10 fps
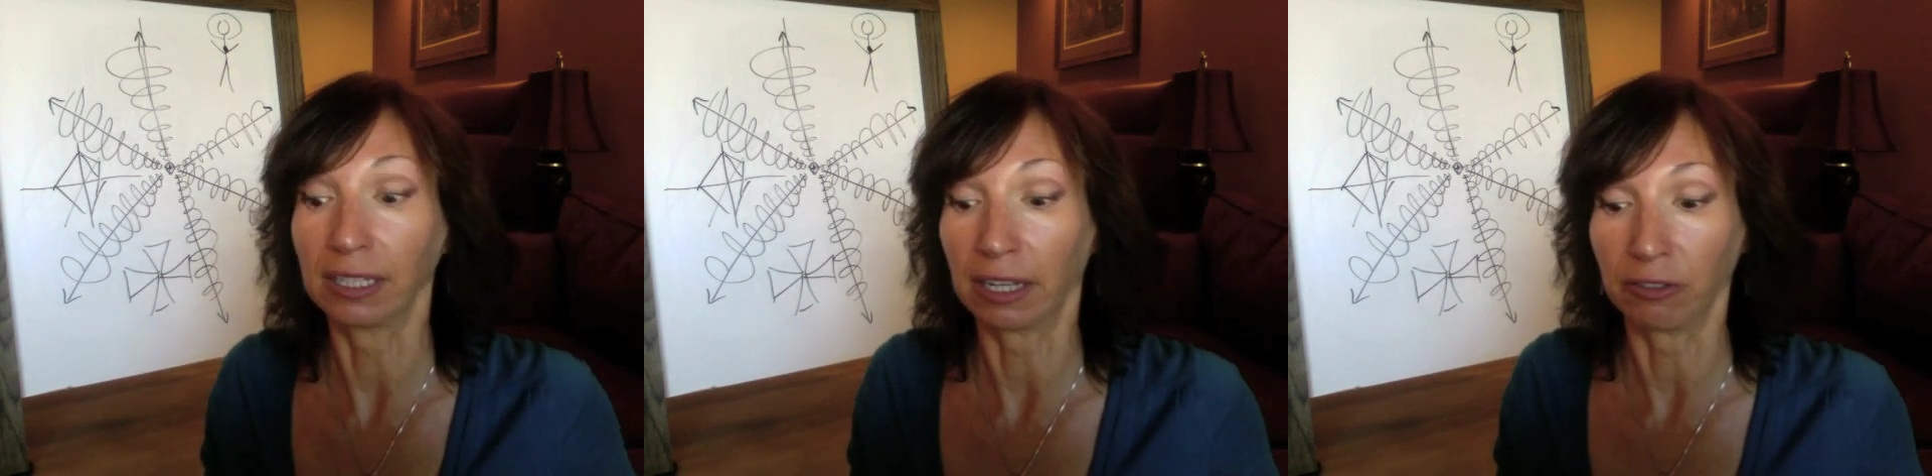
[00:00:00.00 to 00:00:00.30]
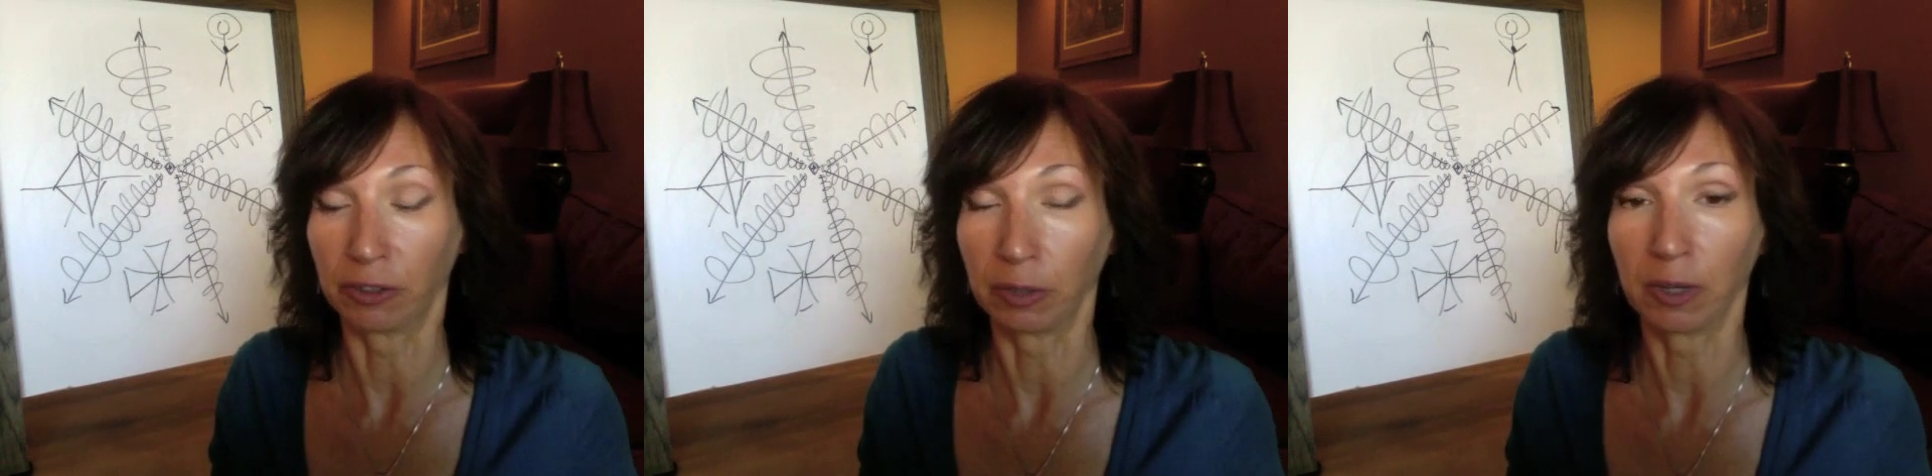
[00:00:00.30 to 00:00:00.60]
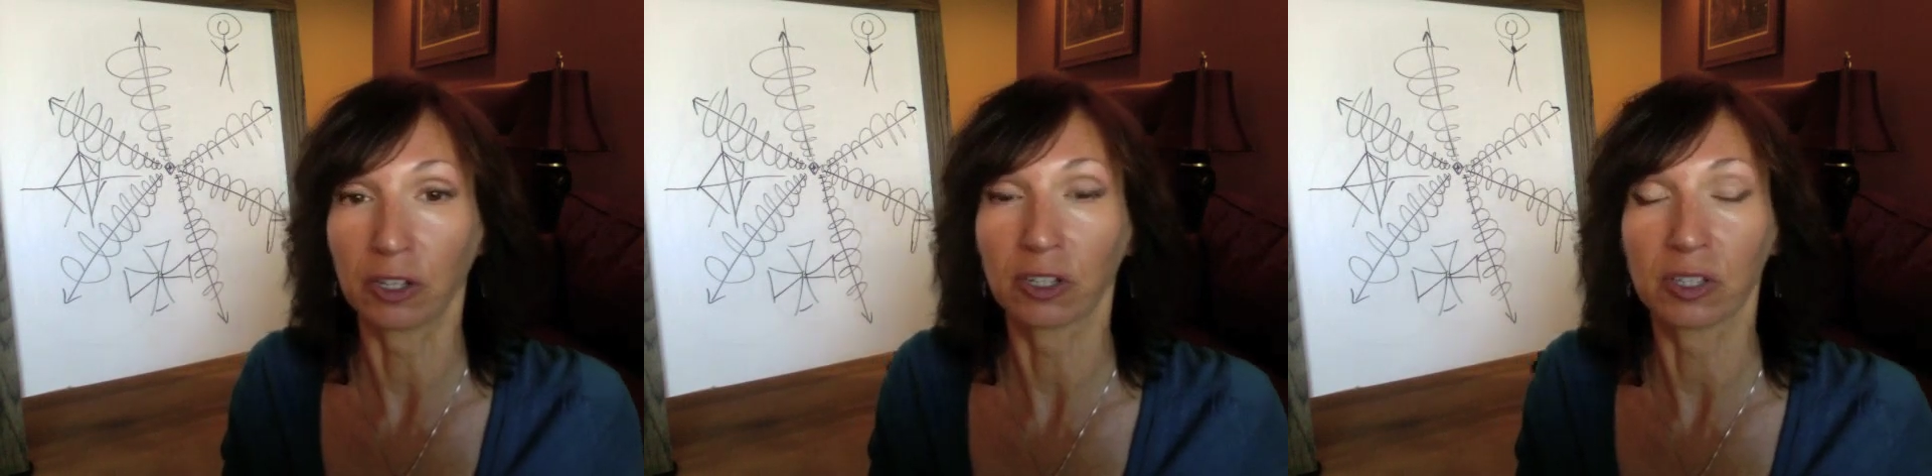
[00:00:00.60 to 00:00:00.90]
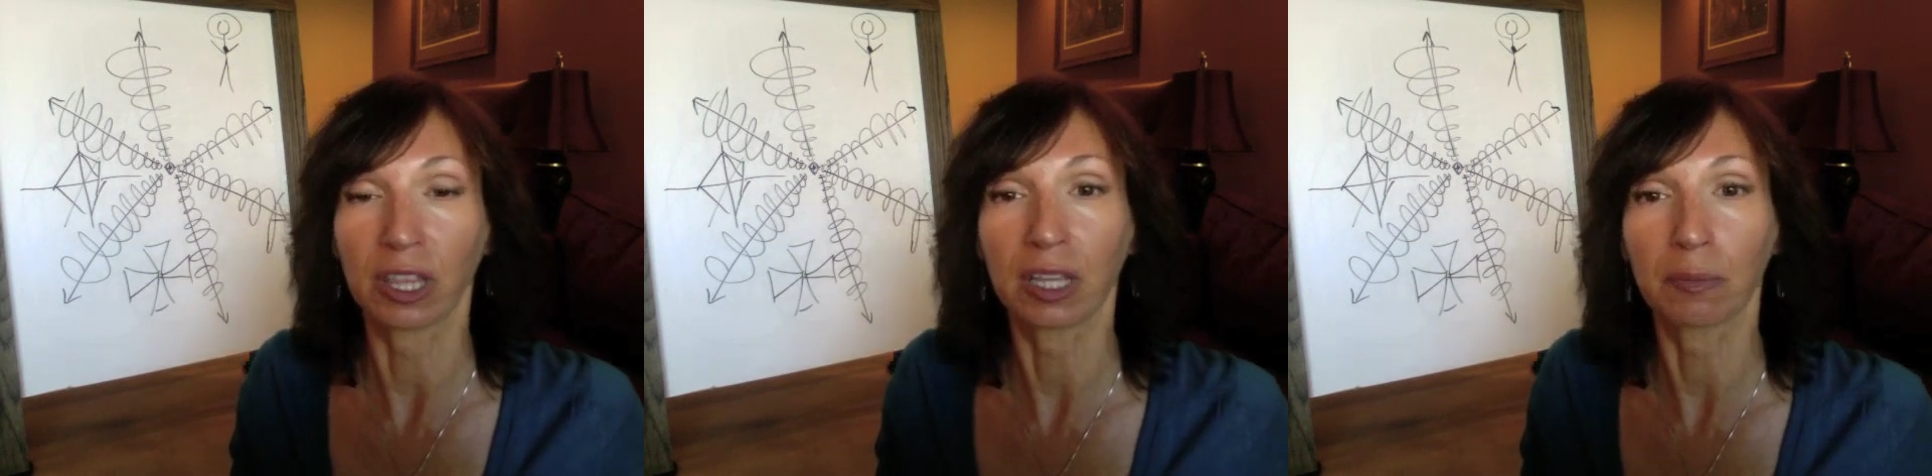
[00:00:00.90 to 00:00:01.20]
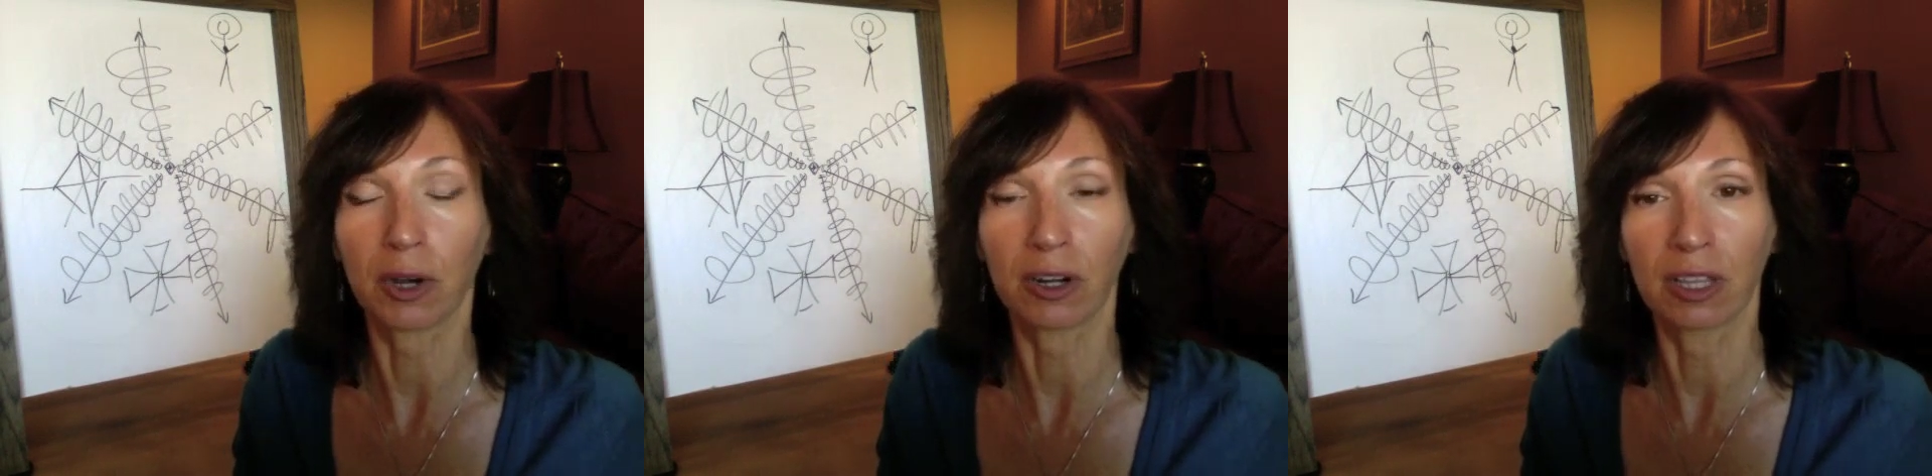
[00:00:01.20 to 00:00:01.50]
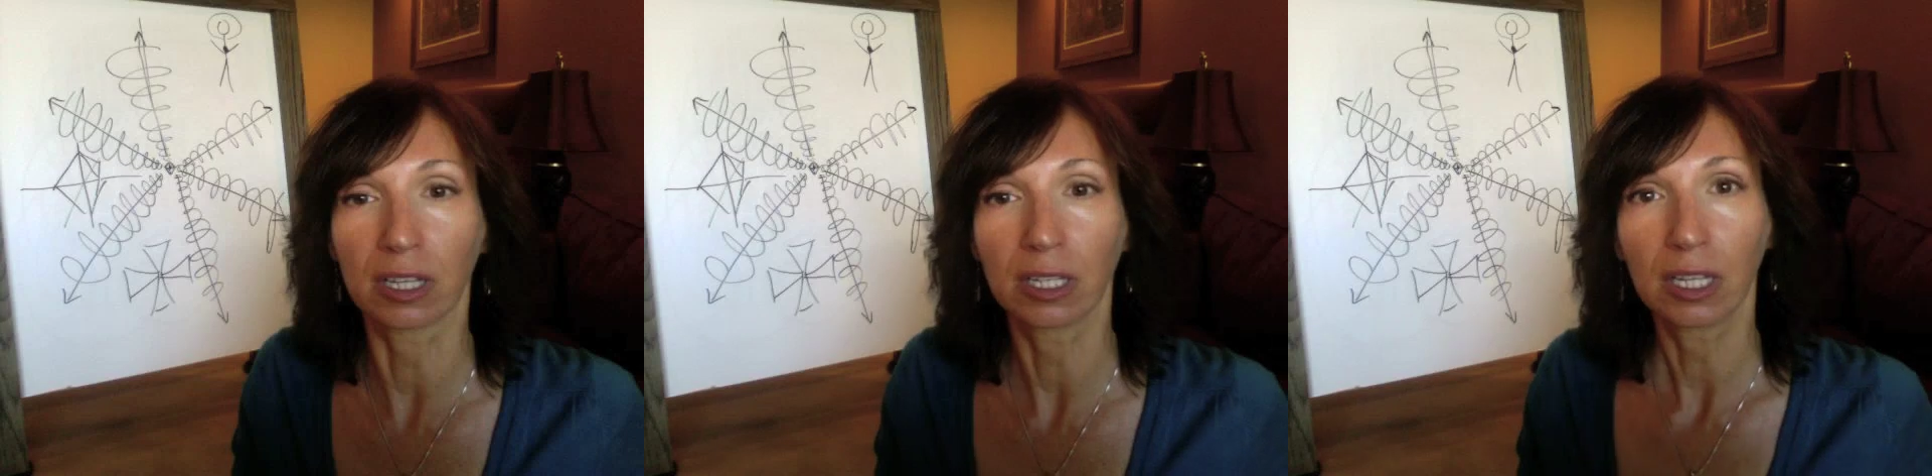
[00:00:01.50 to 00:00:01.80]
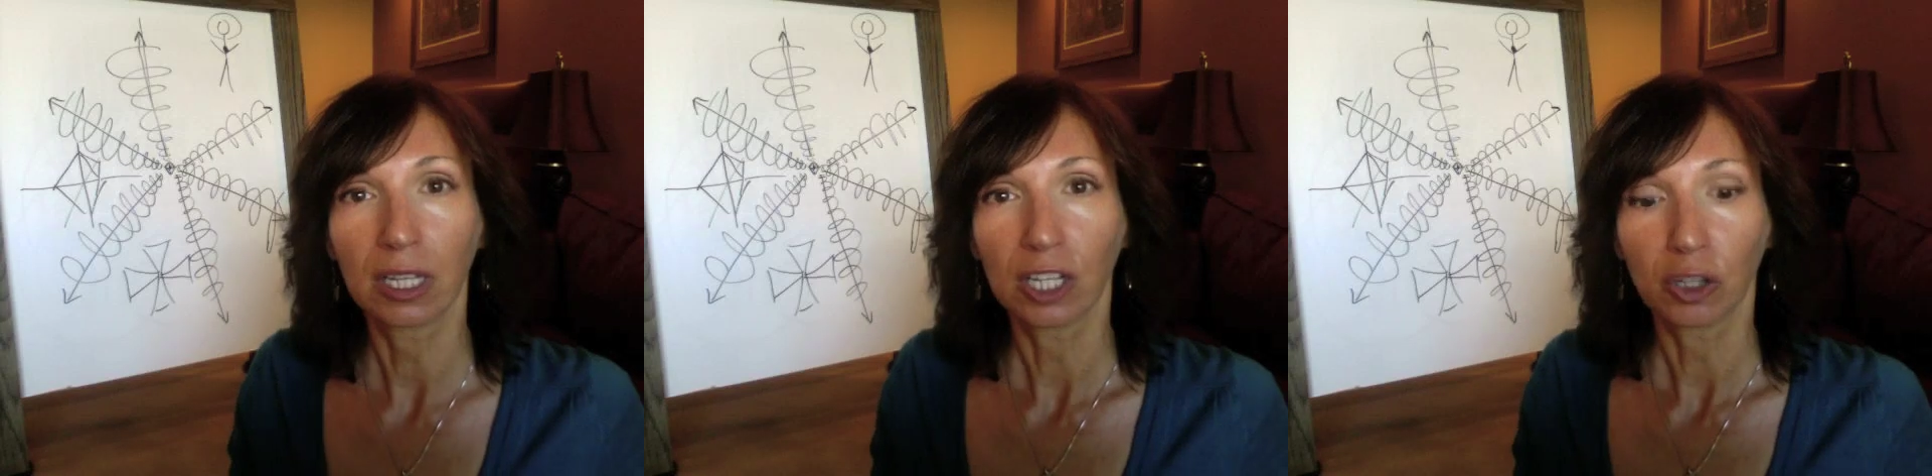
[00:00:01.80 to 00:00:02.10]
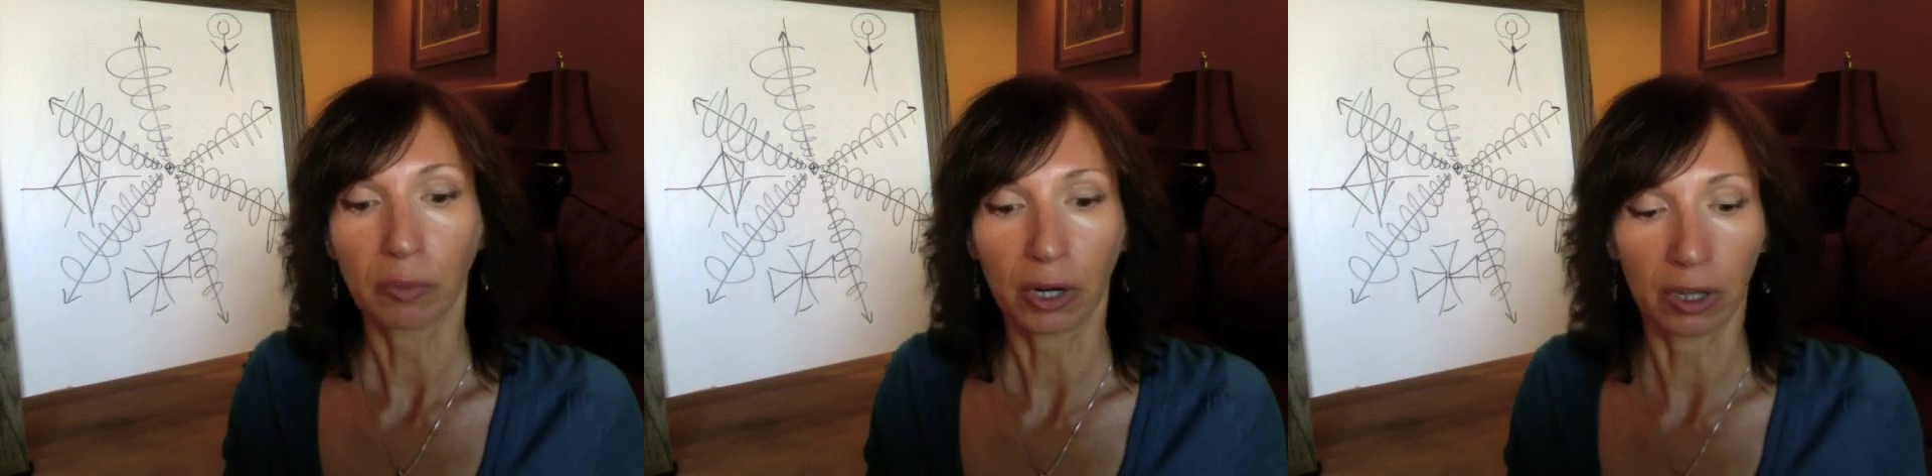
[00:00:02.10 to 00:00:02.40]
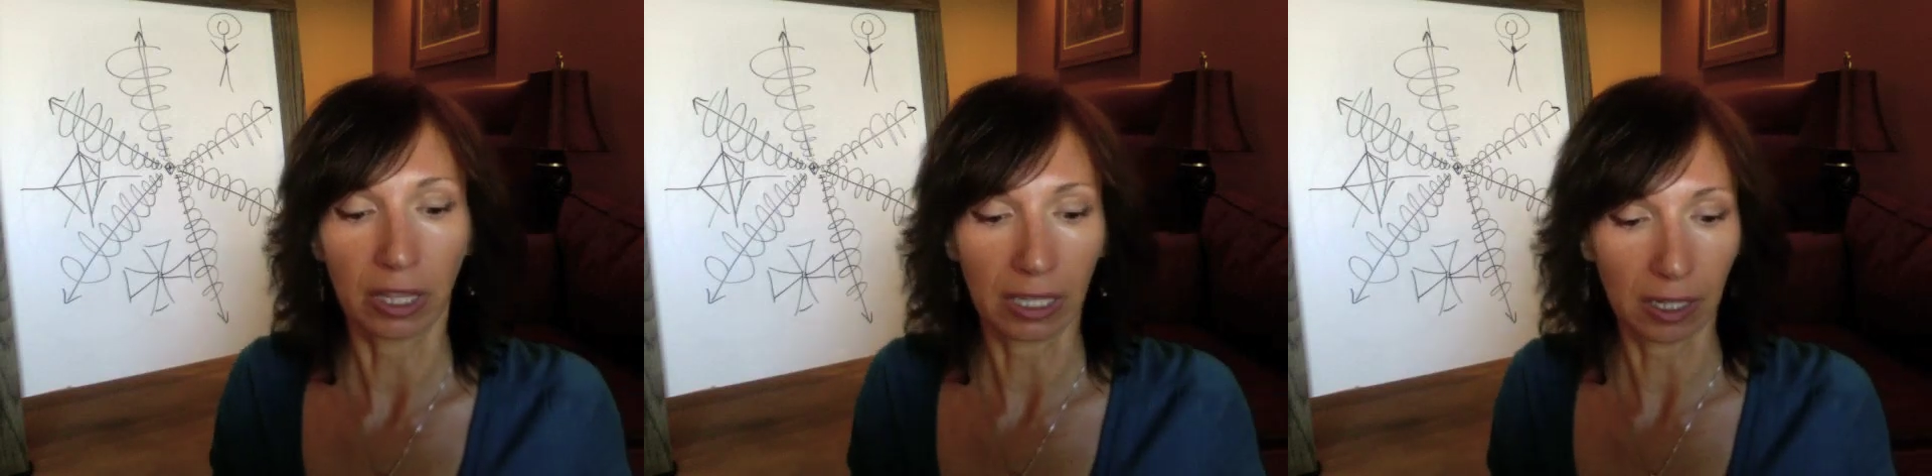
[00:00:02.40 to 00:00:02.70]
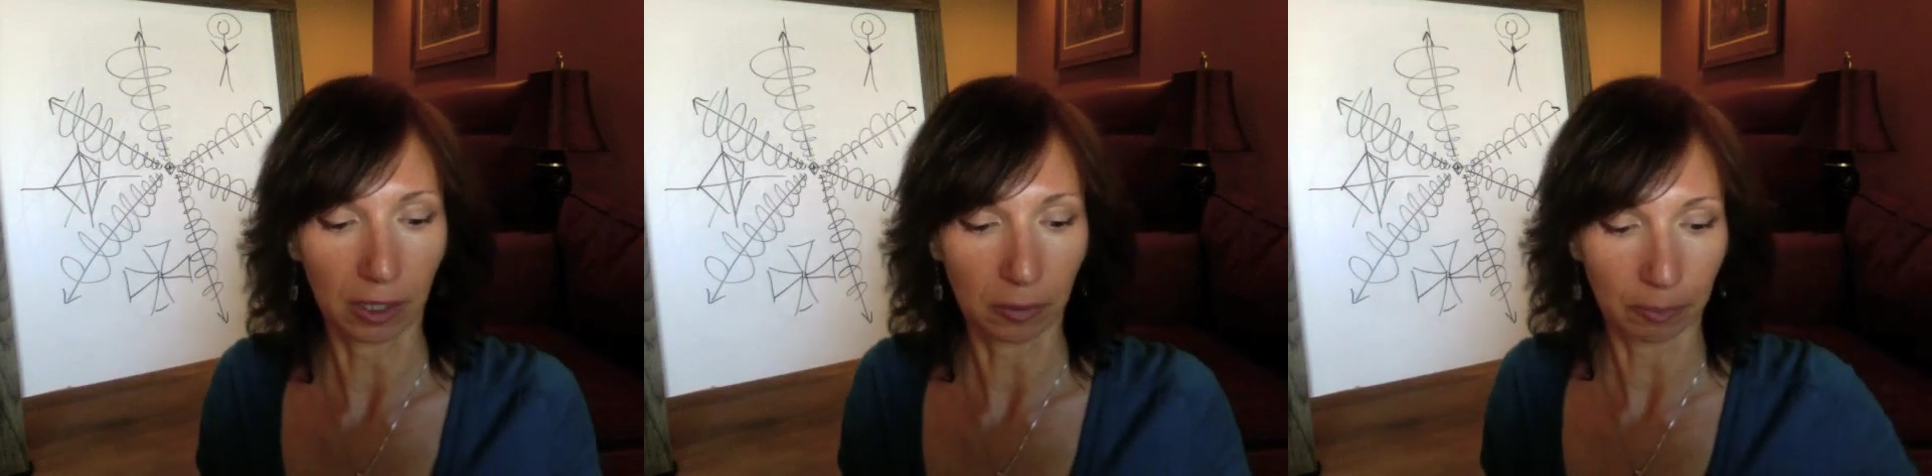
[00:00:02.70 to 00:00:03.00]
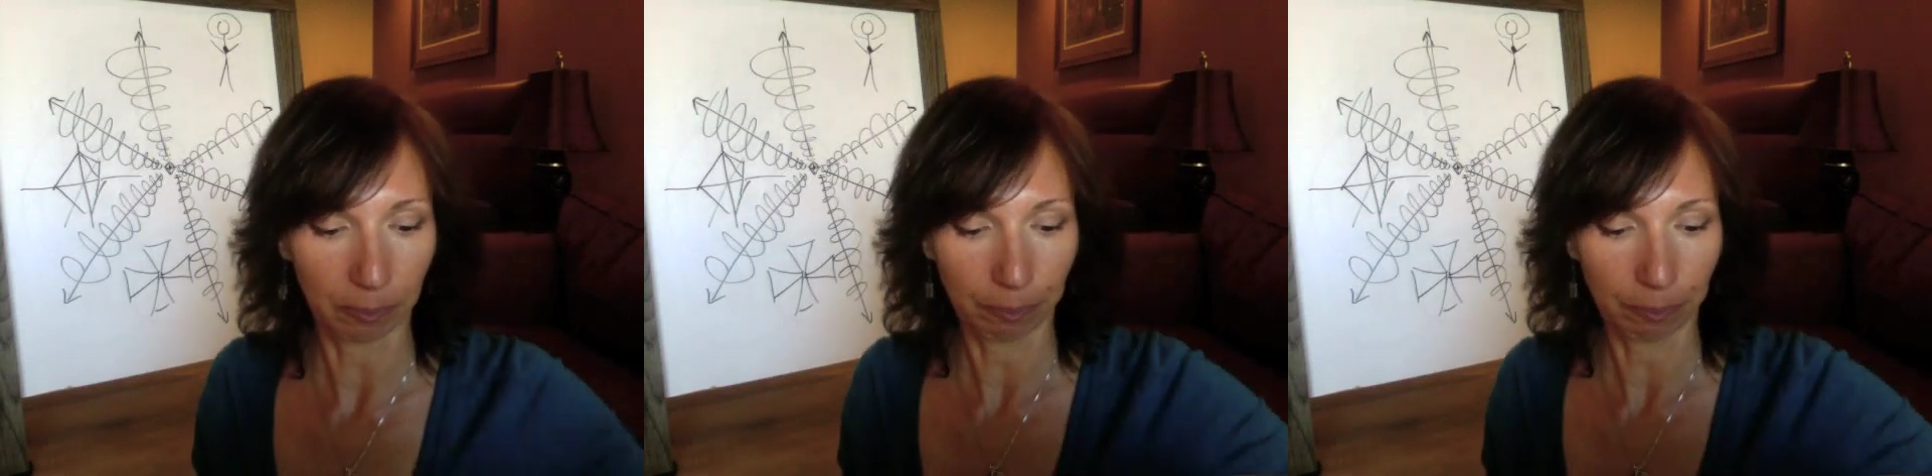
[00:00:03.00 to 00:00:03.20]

I doubt it very much, because I think part of the, part of the, um,